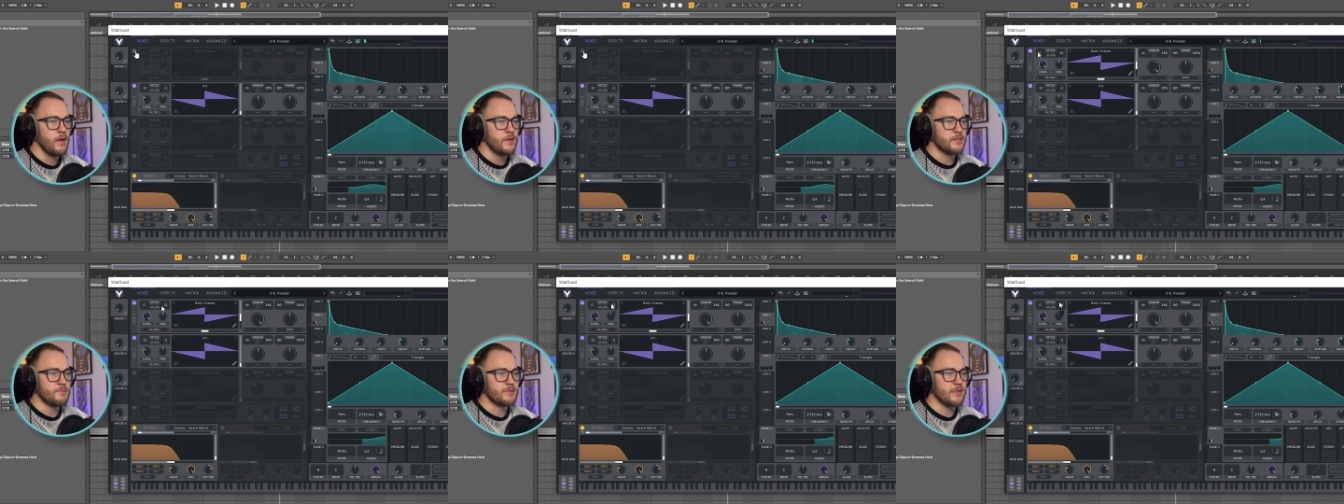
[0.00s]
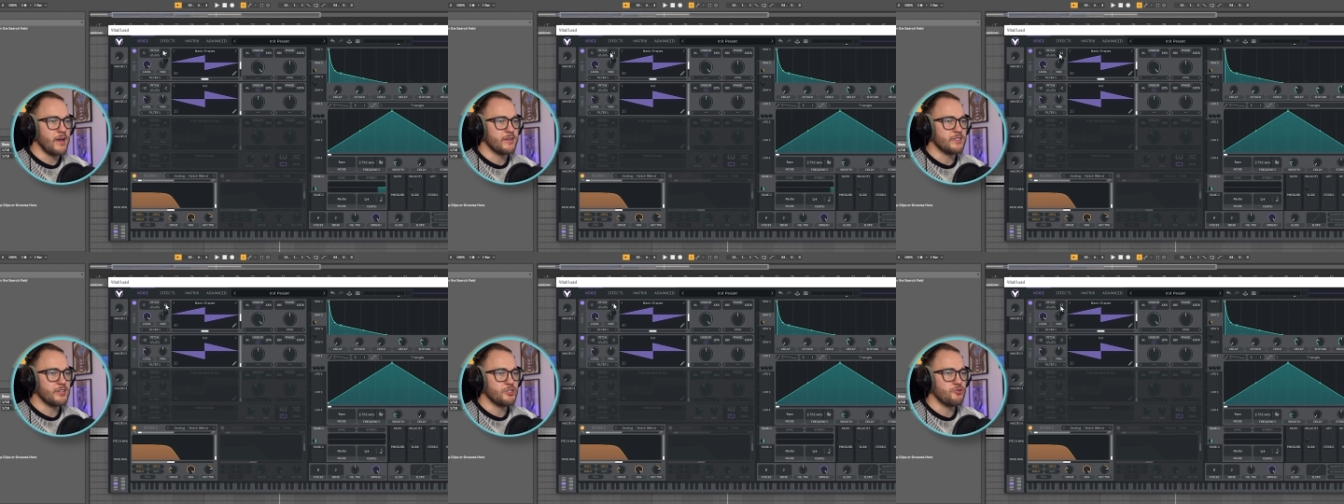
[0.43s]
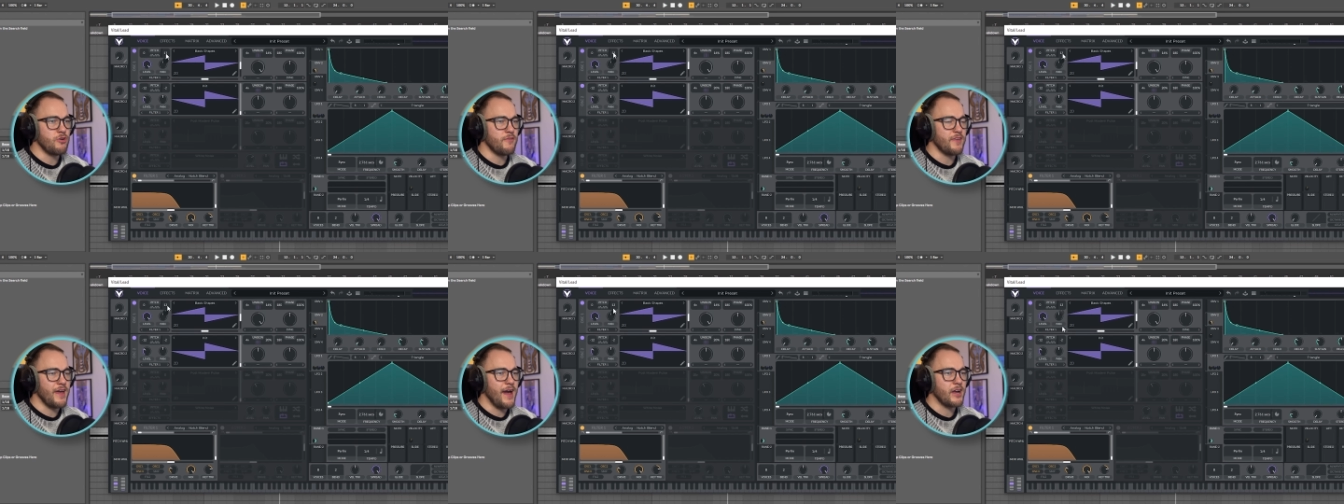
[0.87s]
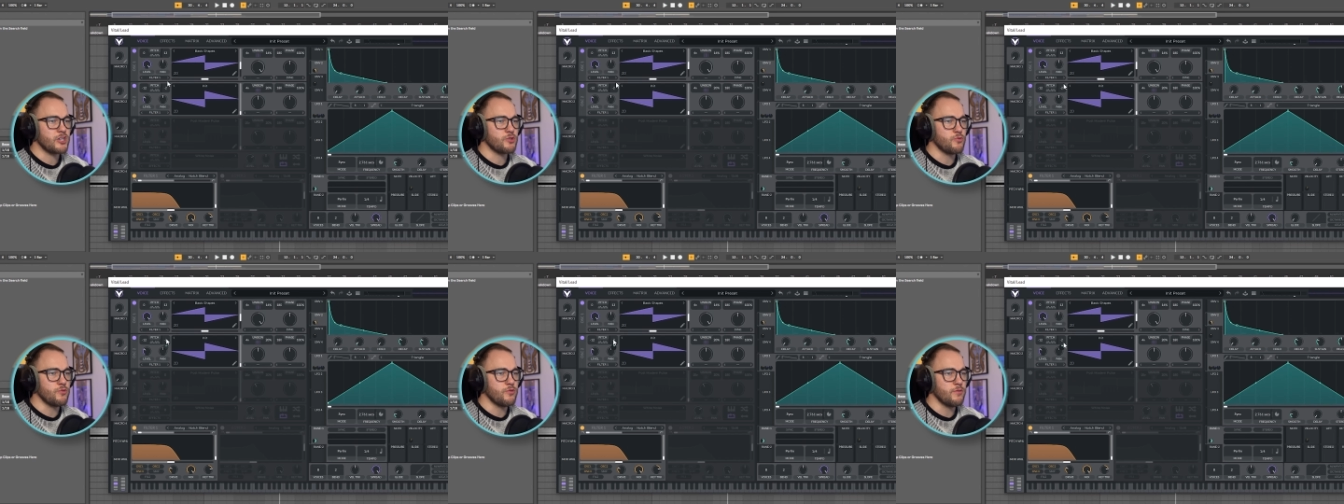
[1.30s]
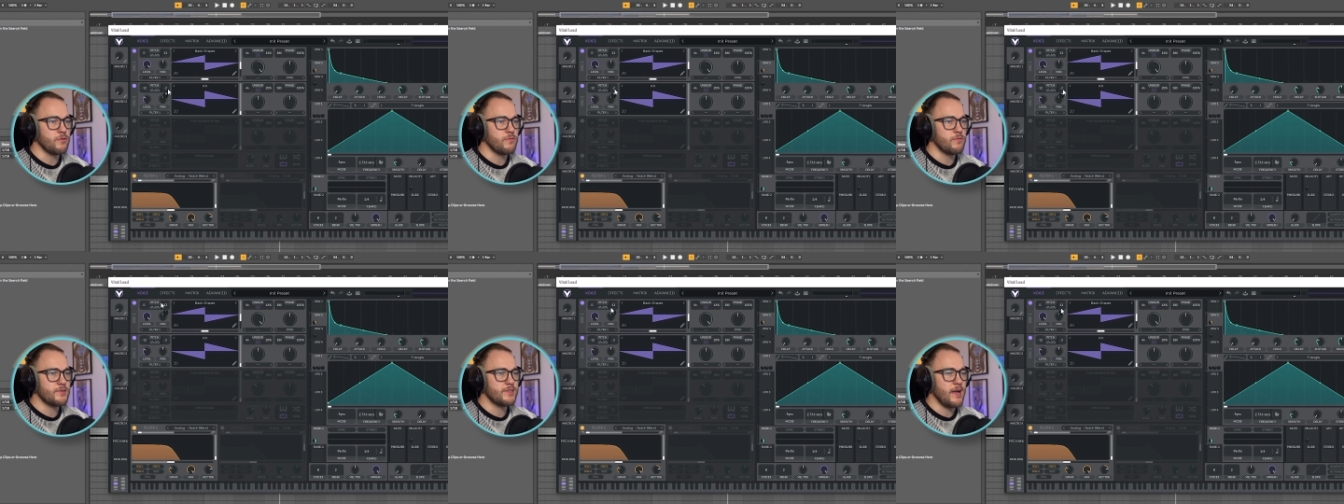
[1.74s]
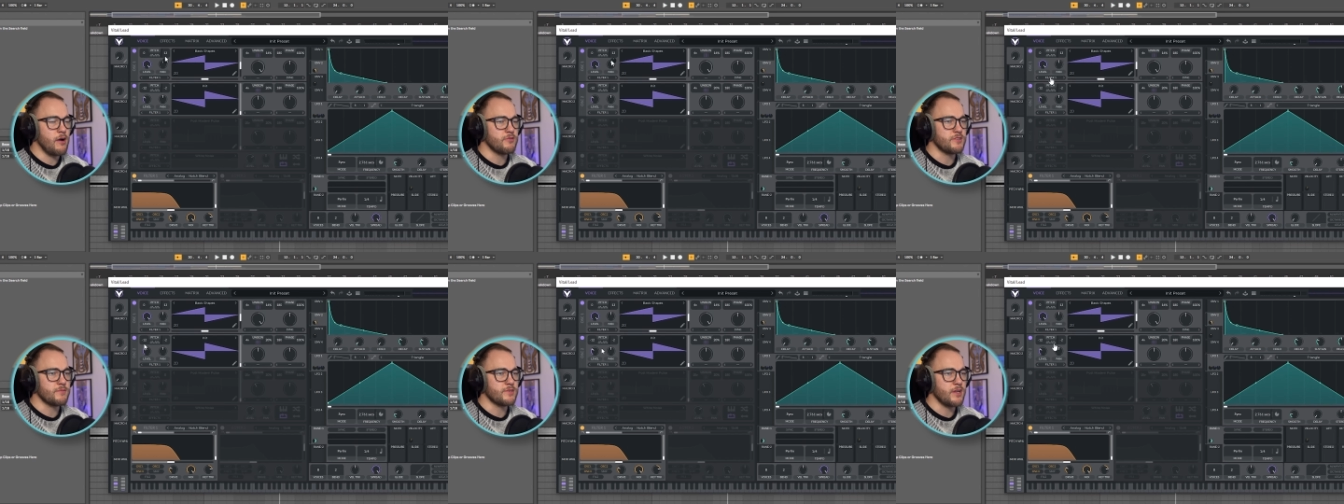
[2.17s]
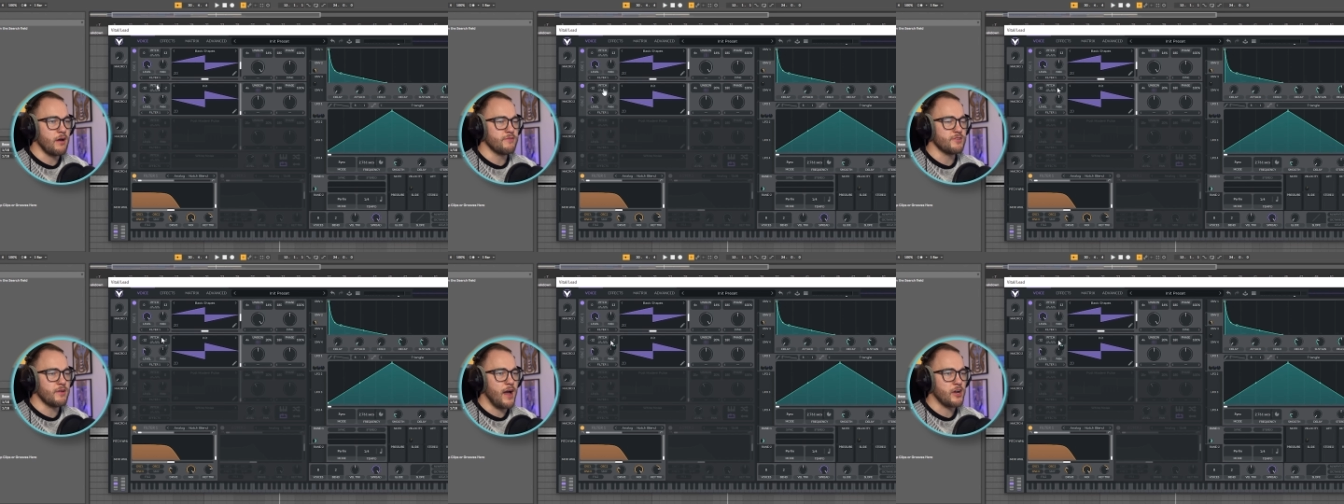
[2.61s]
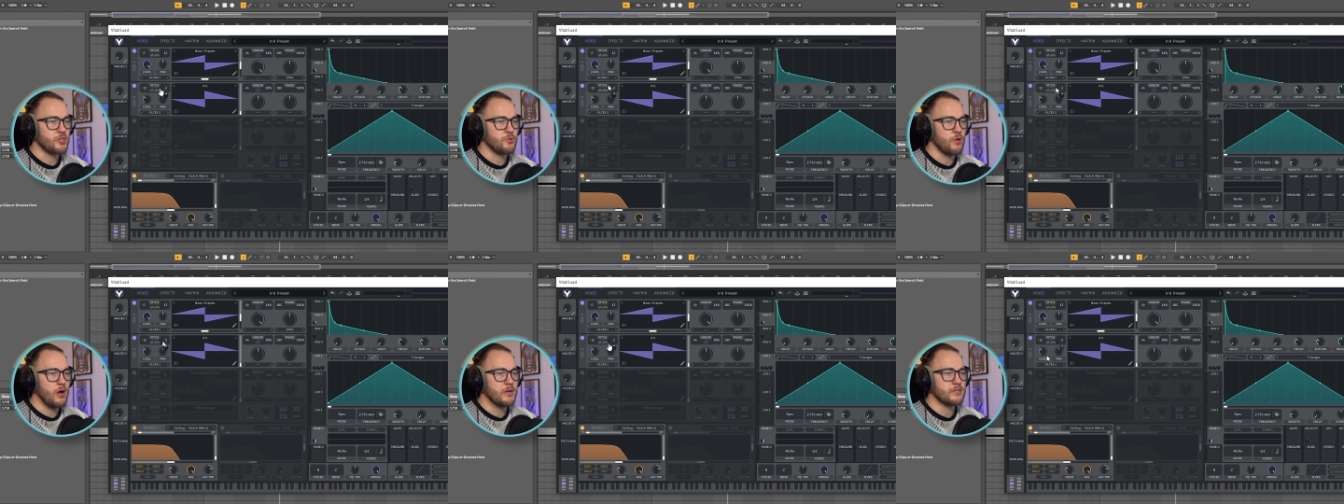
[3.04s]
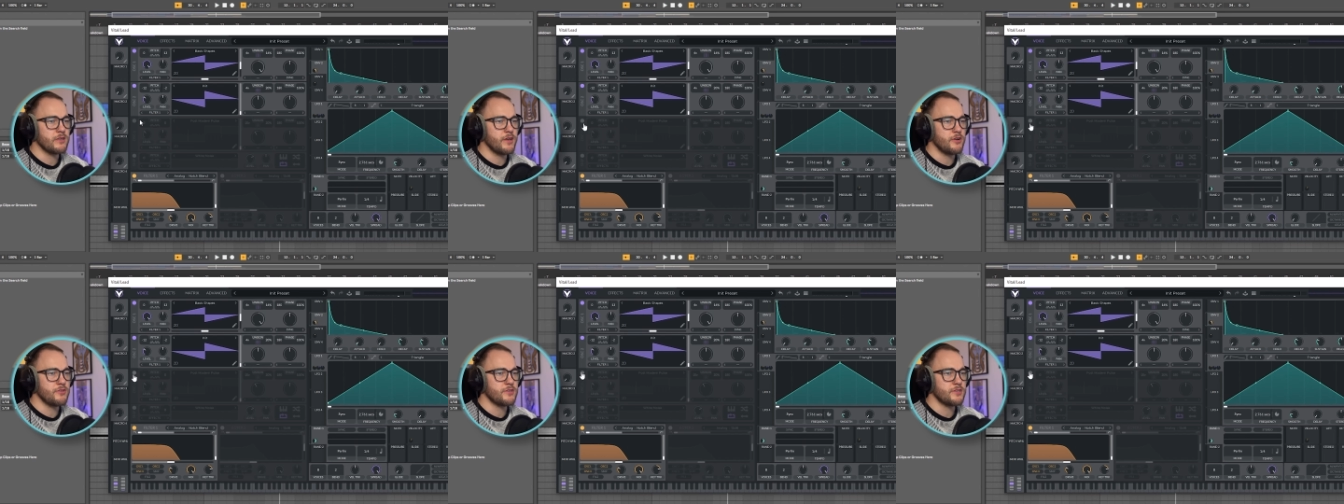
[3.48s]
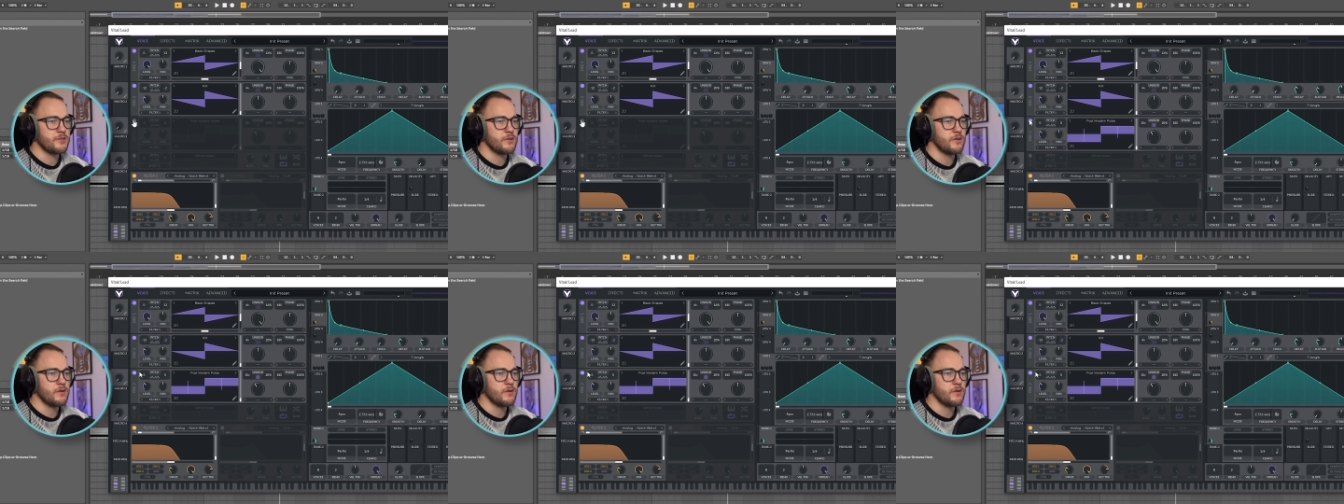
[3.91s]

Some slight detune on the actual sounds themselves, the actual oscillators.